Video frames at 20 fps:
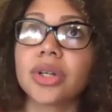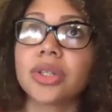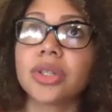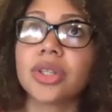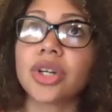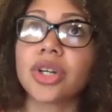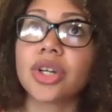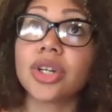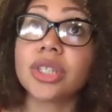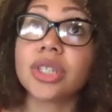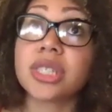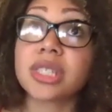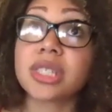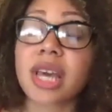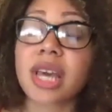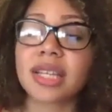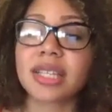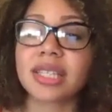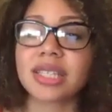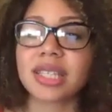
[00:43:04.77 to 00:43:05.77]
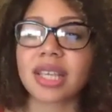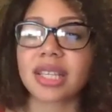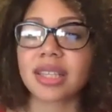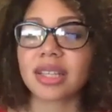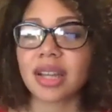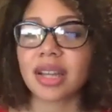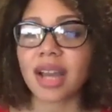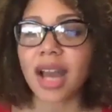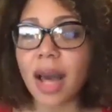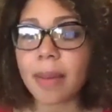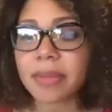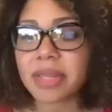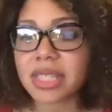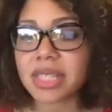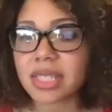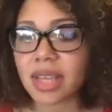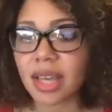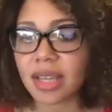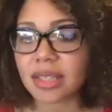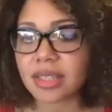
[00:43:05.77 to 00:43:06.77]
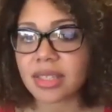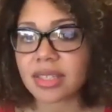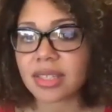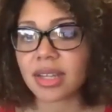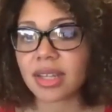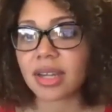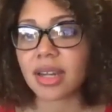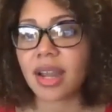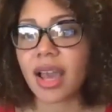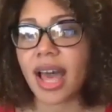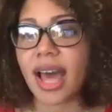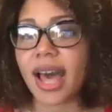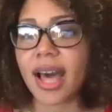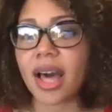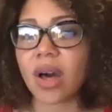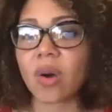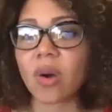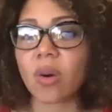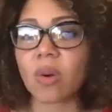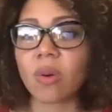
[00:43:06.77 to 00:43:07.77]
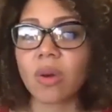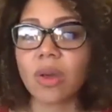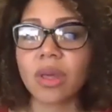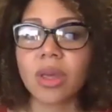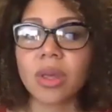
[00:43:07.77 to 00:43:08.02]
the good sense and the common sense and how